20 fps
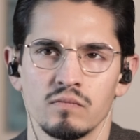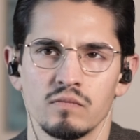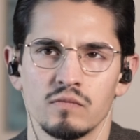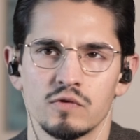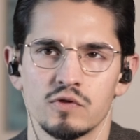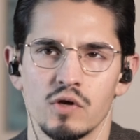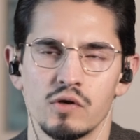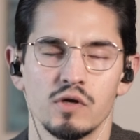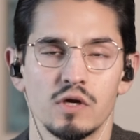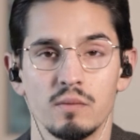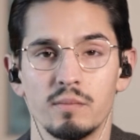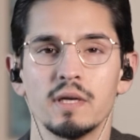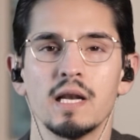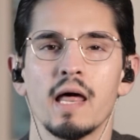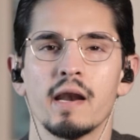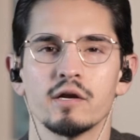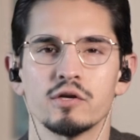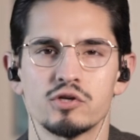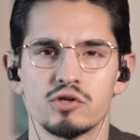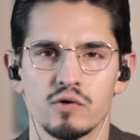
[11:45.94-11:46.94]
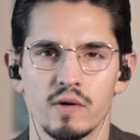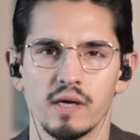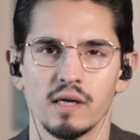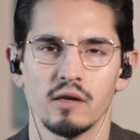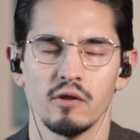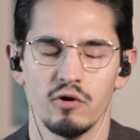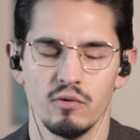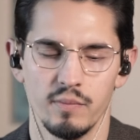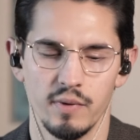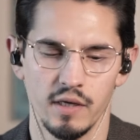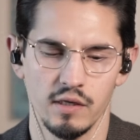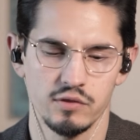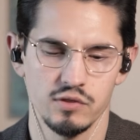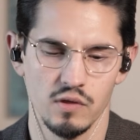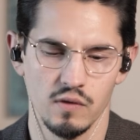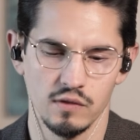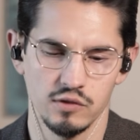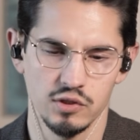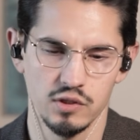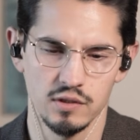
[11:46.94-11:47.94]
So you could be led astray a little bit.
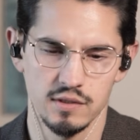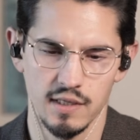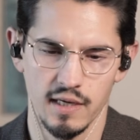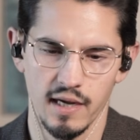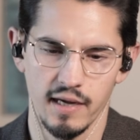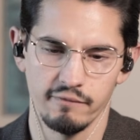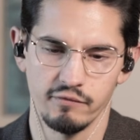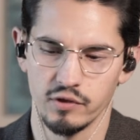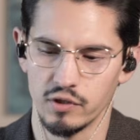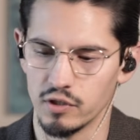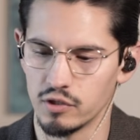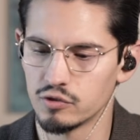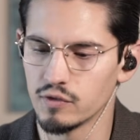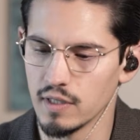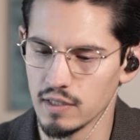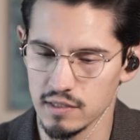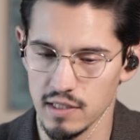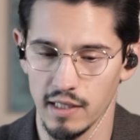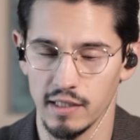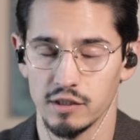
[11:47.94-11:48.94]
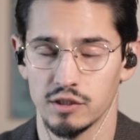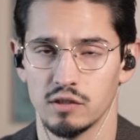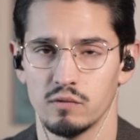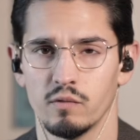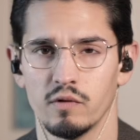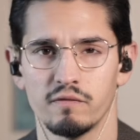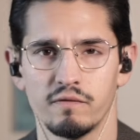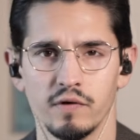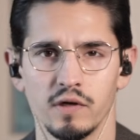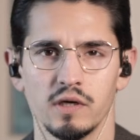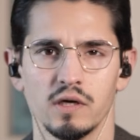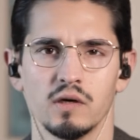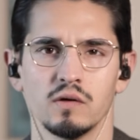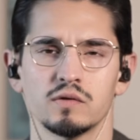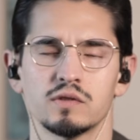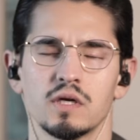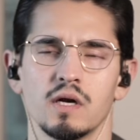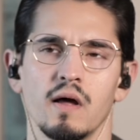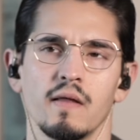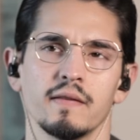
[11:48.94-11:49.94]
So it's good to have a good translation with
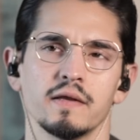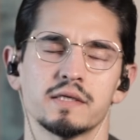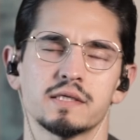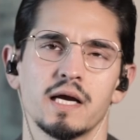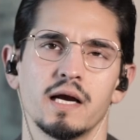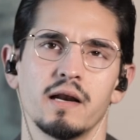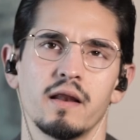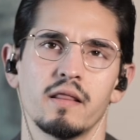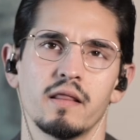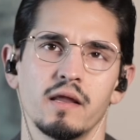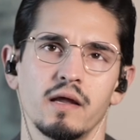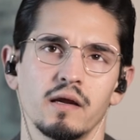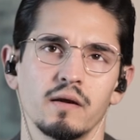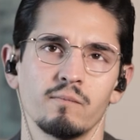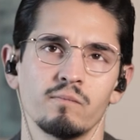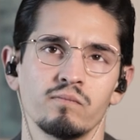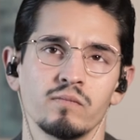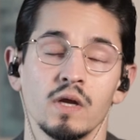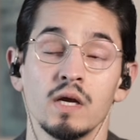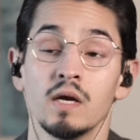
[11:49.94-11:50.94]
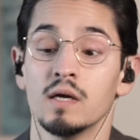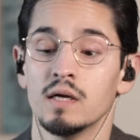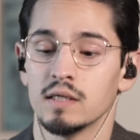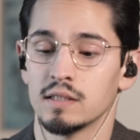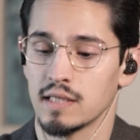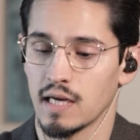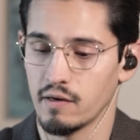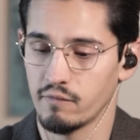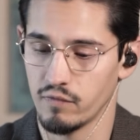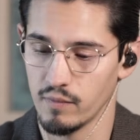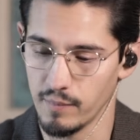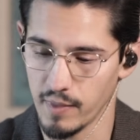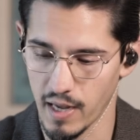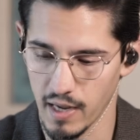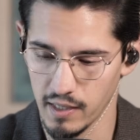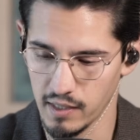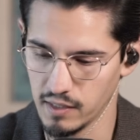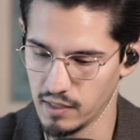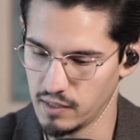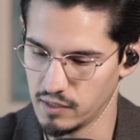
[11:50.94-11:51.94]
footnotes and all this kind of thing. Aside from
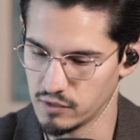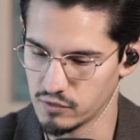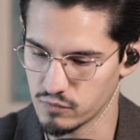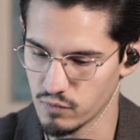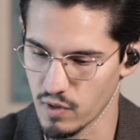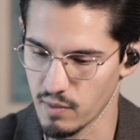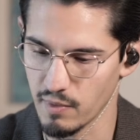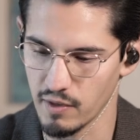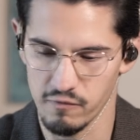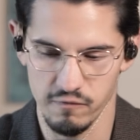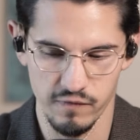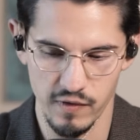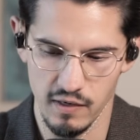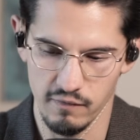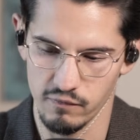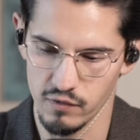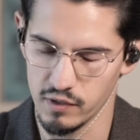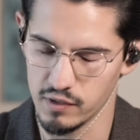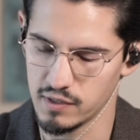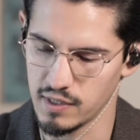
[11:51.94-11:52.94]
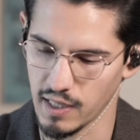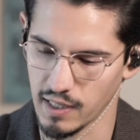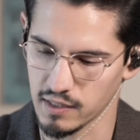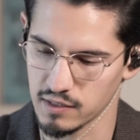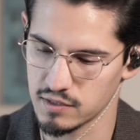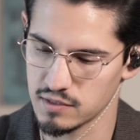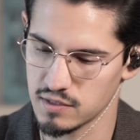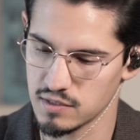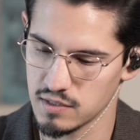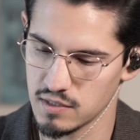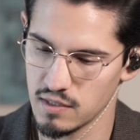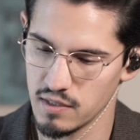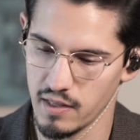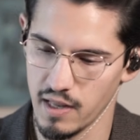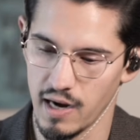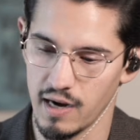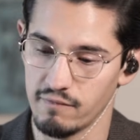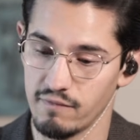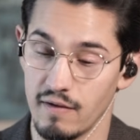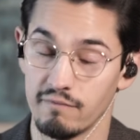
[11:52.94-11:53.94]
that, it is one of my favorite texts
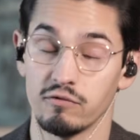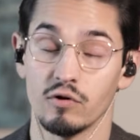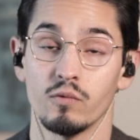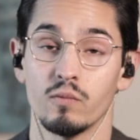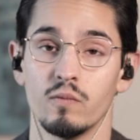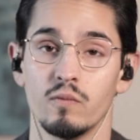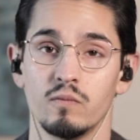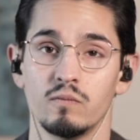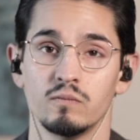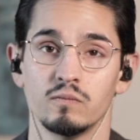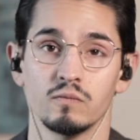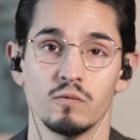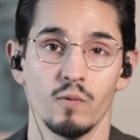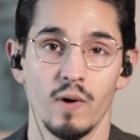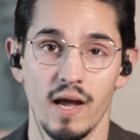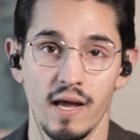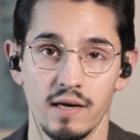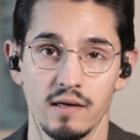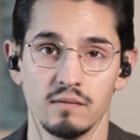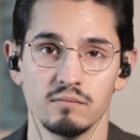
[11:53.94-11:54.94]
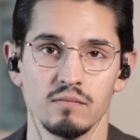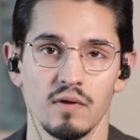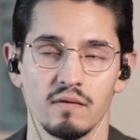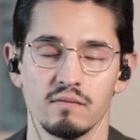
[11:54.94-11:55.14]
that I've ever read.